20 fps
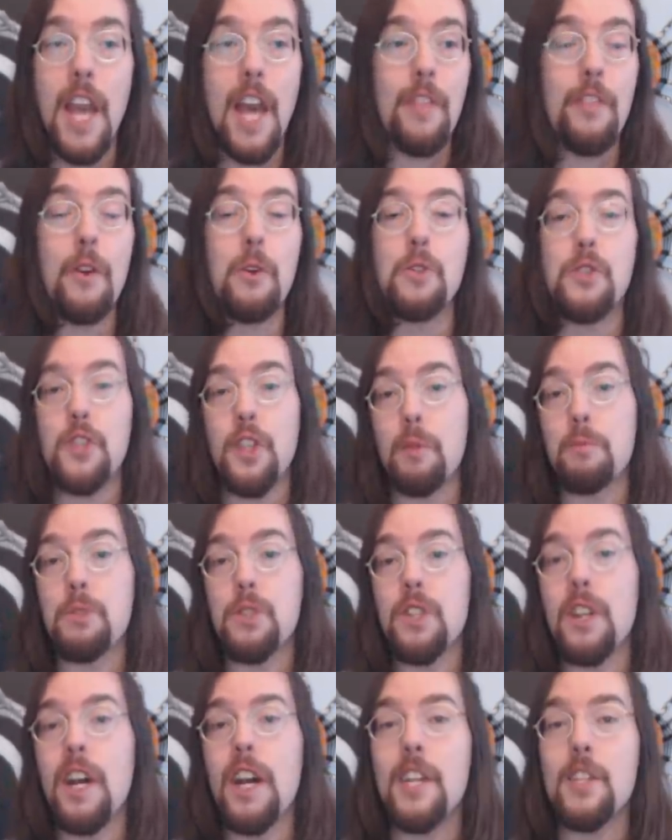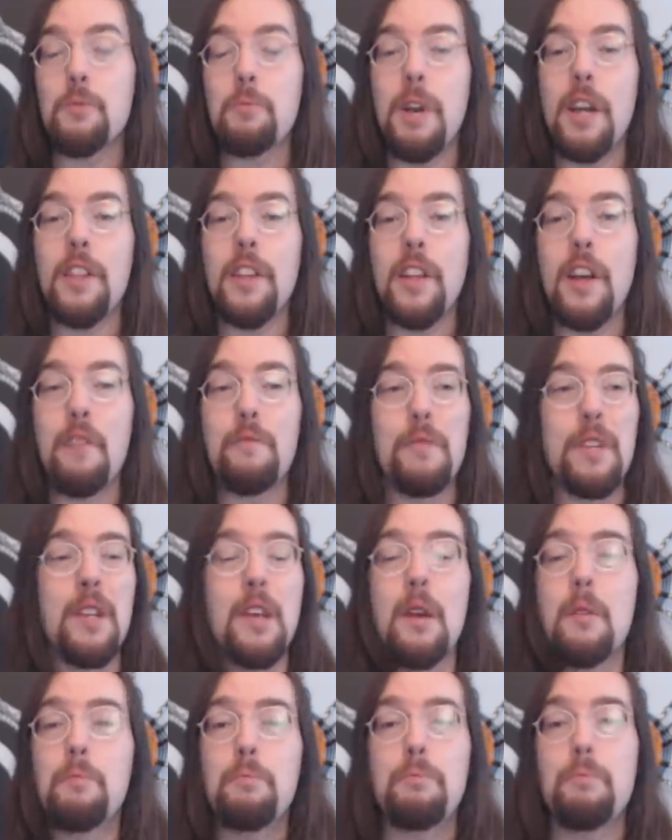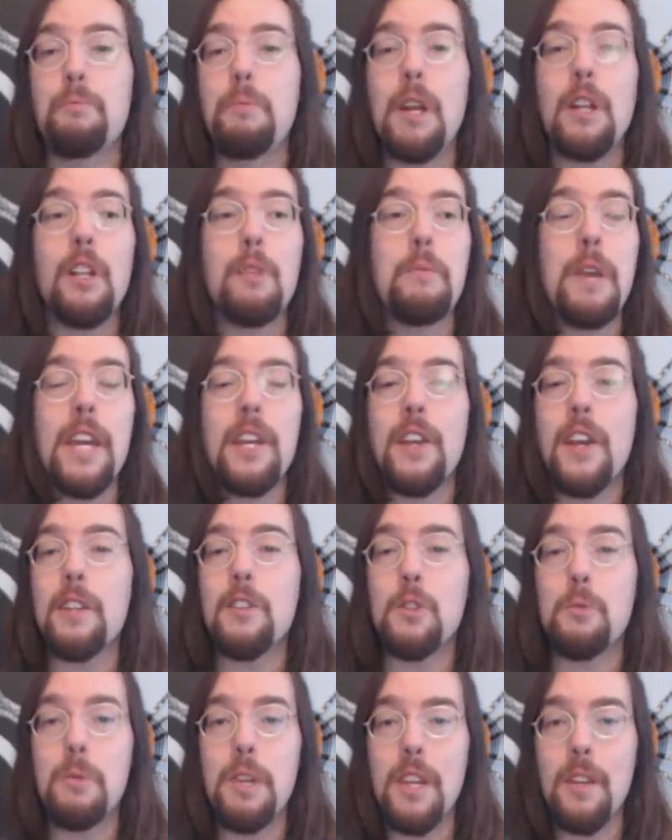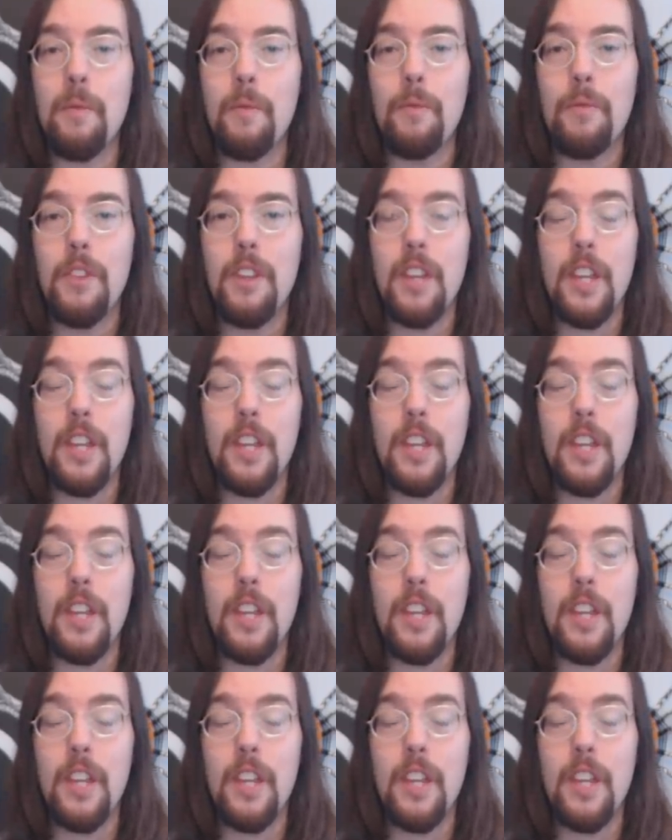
and though subsidized by the government, barely make ends meet.